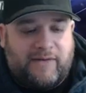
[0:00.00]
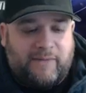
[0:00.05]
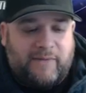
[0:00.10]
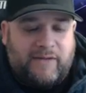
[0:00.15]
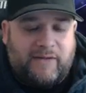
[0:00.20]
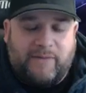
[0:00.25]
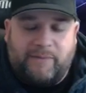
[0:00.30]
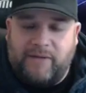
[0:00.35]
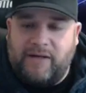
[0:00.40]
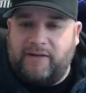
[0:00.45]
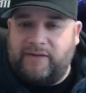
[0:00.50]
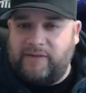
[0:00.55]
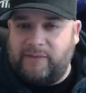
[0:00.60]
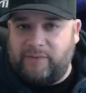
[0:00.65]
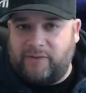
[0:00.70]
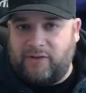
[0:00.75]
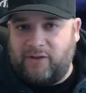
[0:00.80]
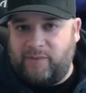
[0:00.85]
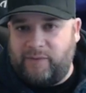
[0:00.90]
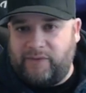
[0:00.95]
I mean, the
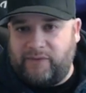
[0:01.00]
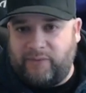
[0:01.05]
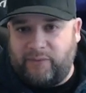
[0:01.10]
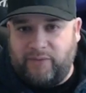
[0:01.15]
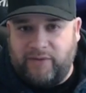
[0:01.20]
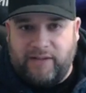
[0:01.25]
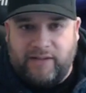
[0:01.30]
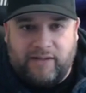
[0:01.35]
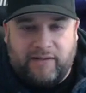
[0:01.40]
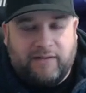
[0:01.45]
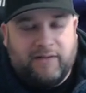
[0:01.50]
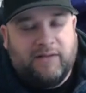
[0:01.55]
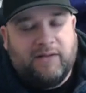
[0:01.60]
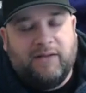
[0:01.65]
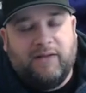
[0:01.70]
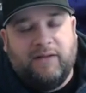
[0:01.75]
Paracyprochromis are breeding,